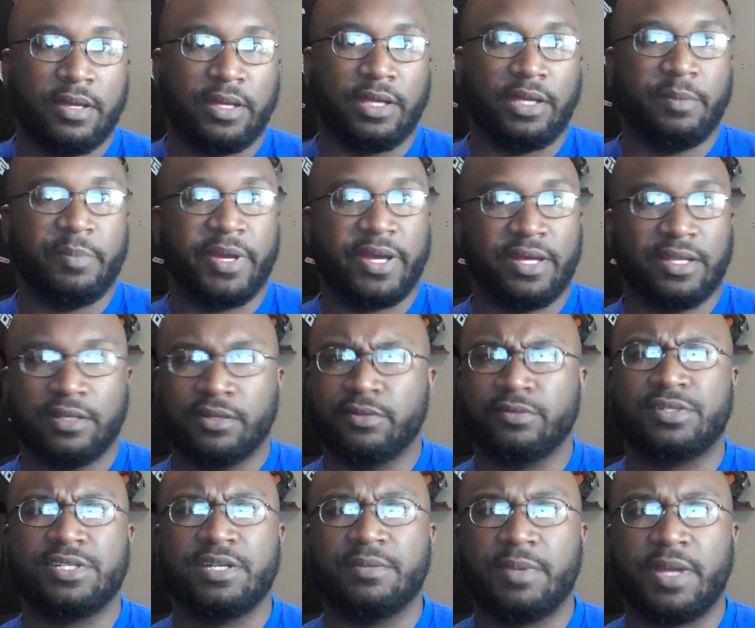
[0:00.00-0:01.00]
eBay, a little
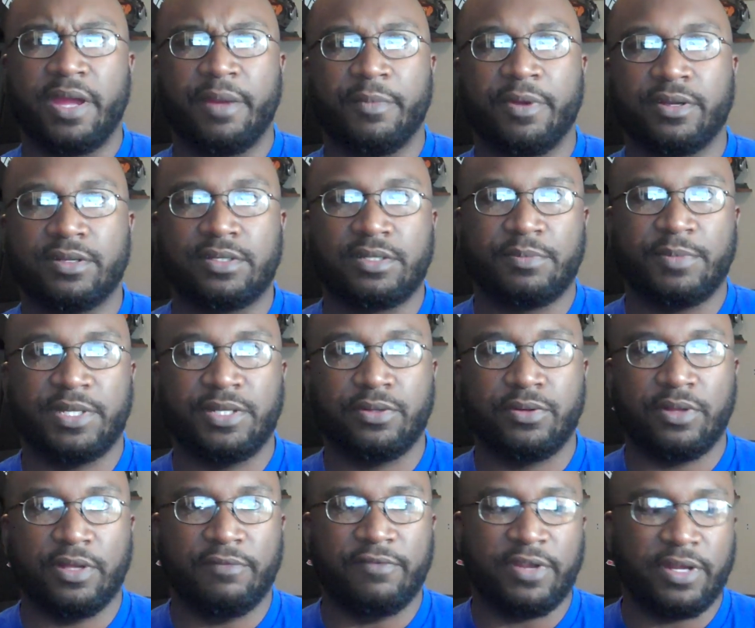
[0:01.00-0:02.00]
cheap camera to be
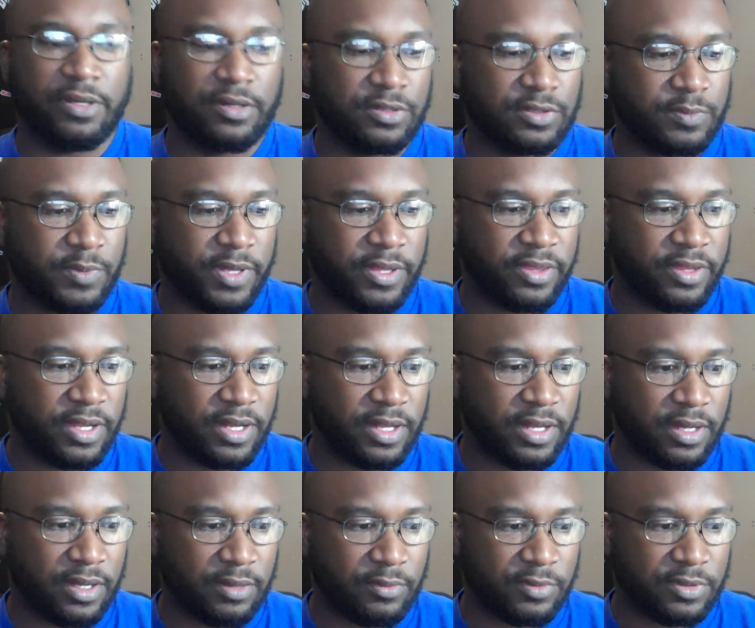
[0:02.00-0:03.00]
doing the videos with, and
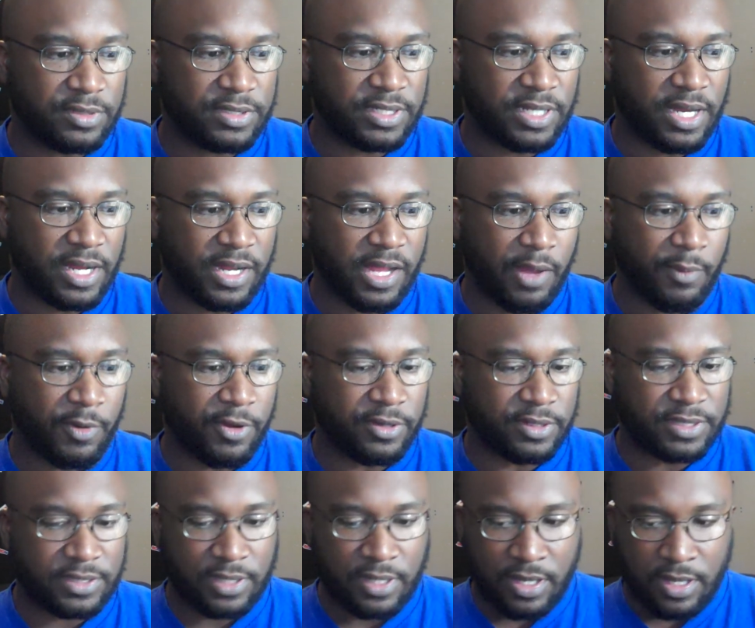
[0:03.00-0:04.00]
we'll see how that
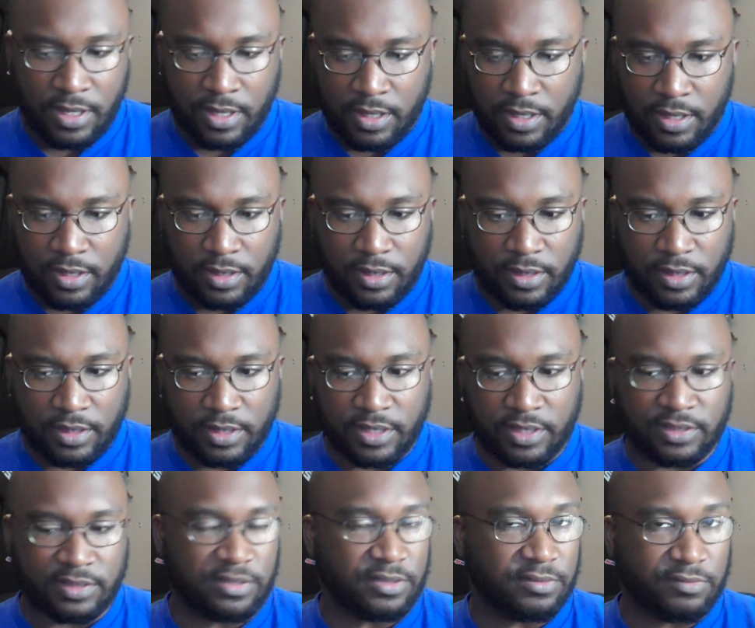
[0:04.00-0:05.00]
works.
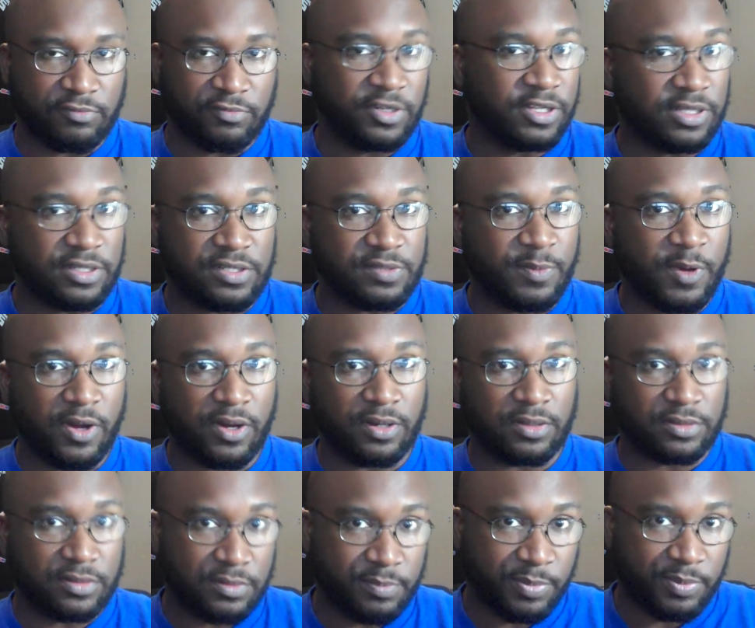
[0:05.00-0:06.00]
It's really
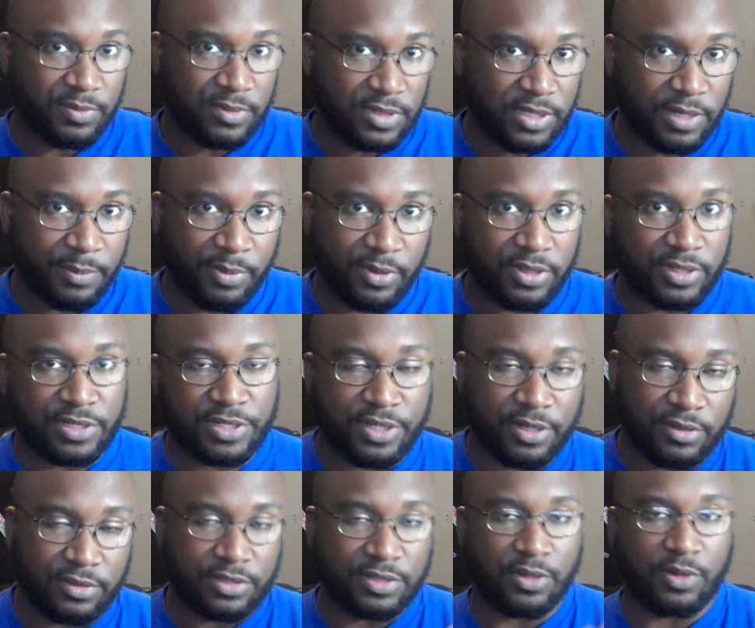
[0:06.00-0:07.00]
small. It's a clip on your
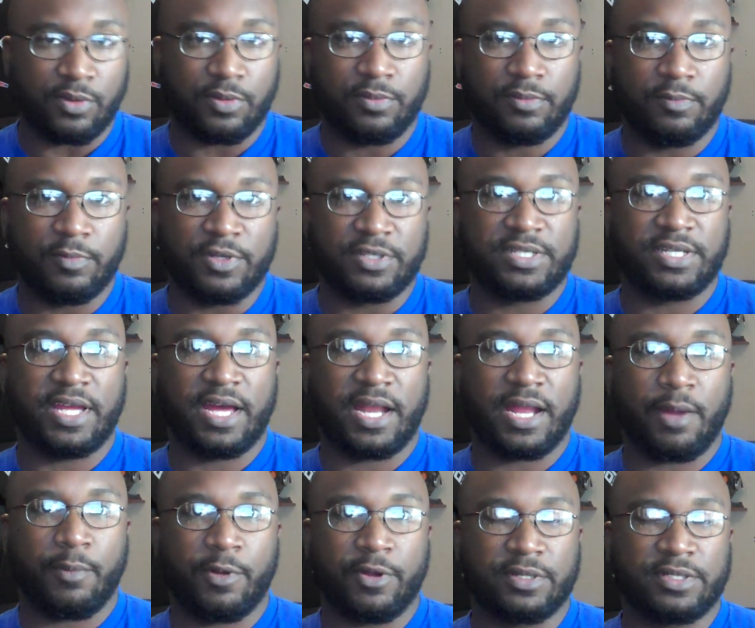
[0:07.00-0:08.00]
shirt. So we'll see how
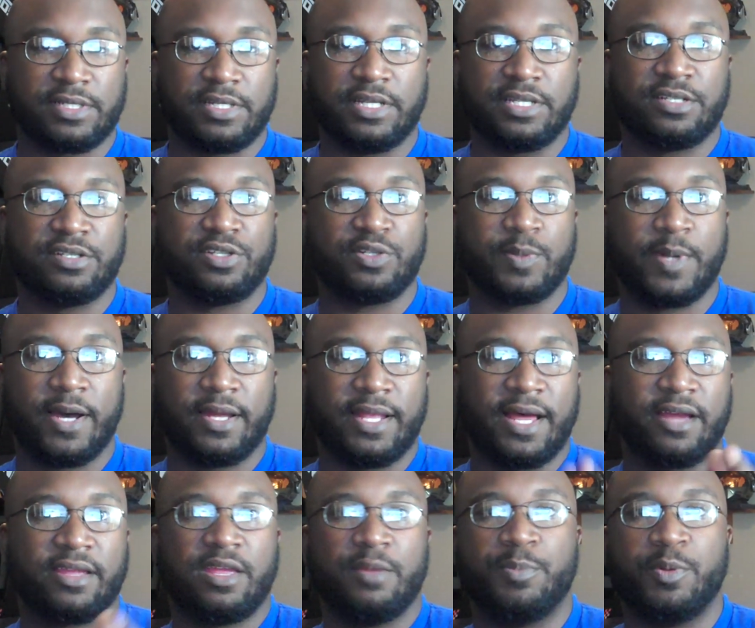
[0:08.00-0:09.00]
that works. And this is Schwell.
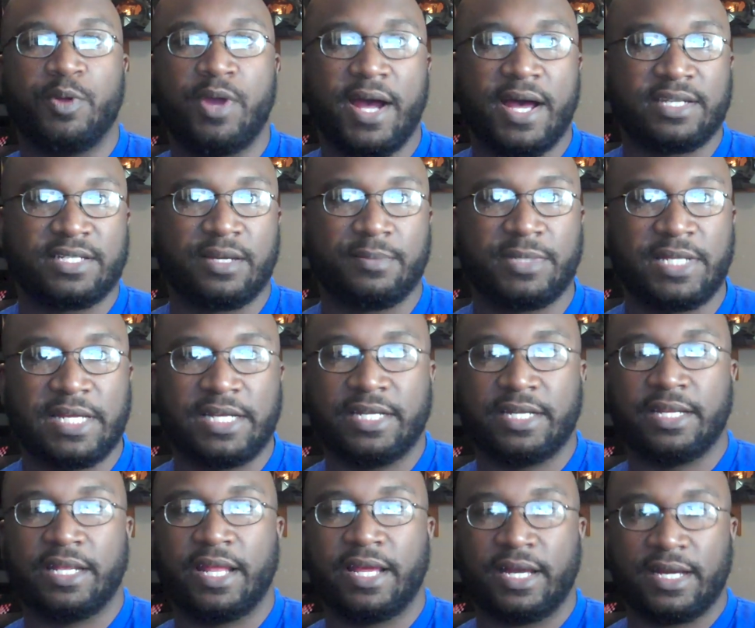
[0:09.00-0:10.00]
I'll keep you guys
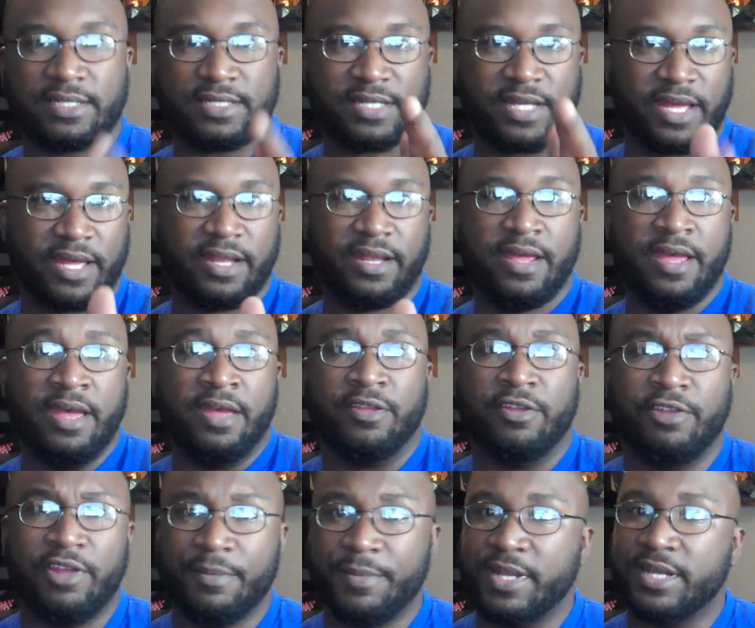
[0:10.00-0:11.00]
updated. Like I said,
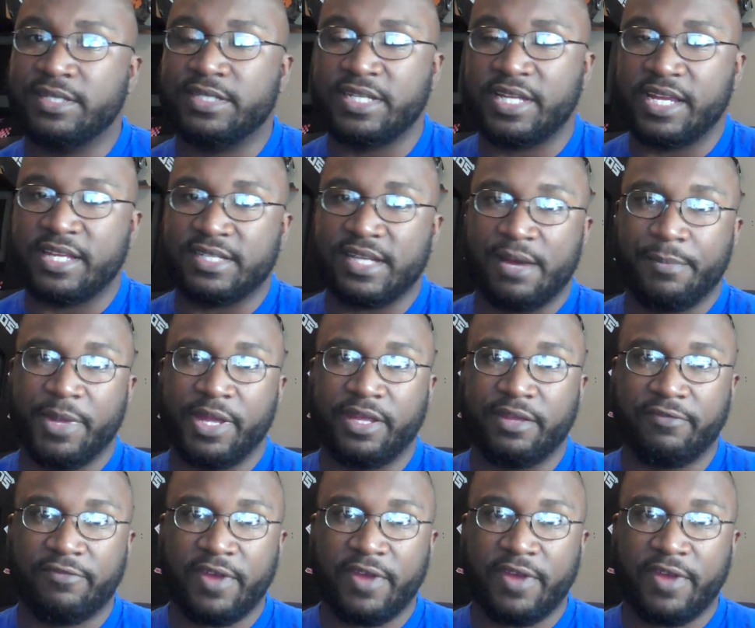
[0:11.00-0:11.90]
you give me the chance, I'll make you